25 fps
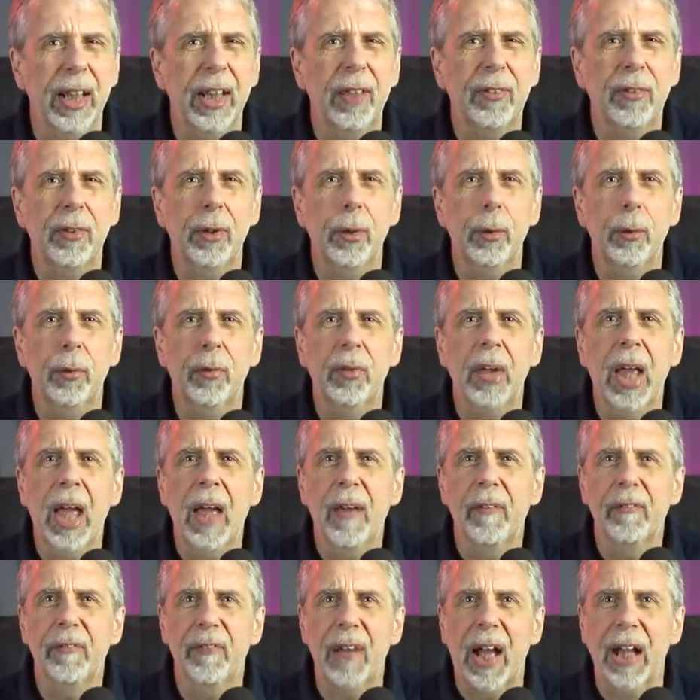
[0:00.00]
issues
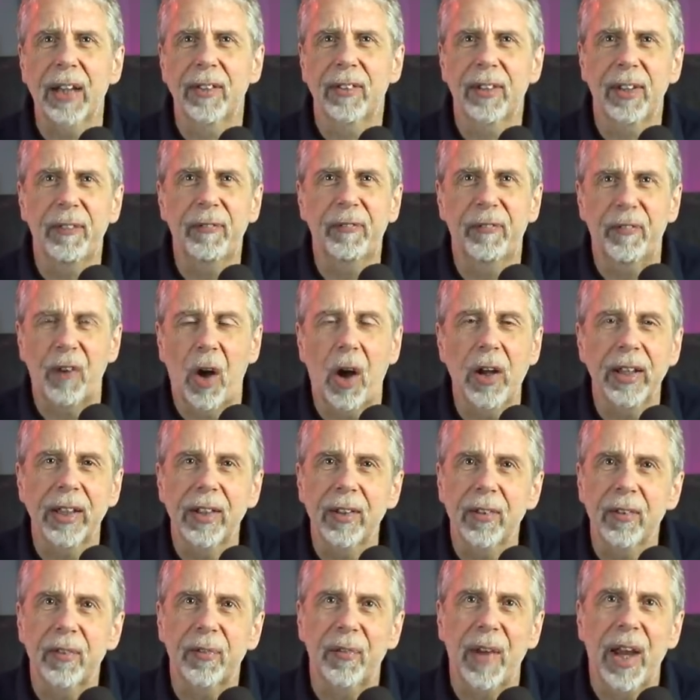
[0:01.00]
that
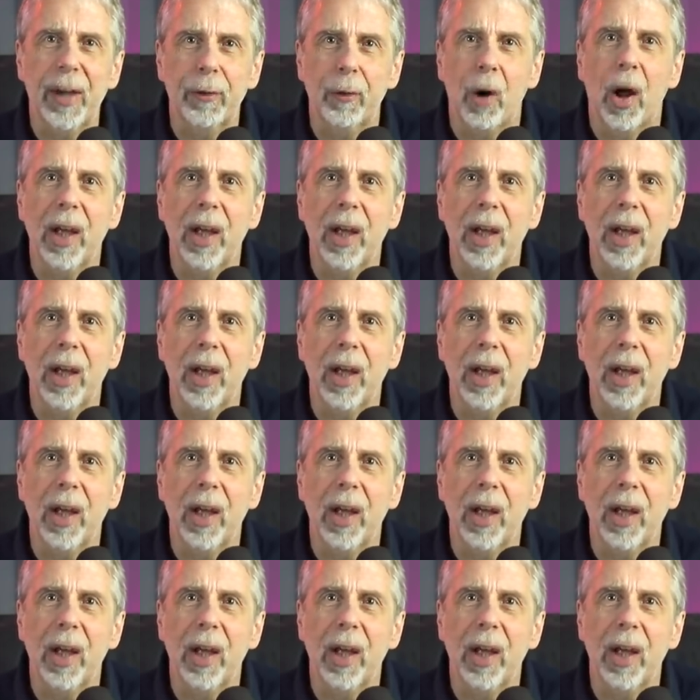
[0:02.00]
defines their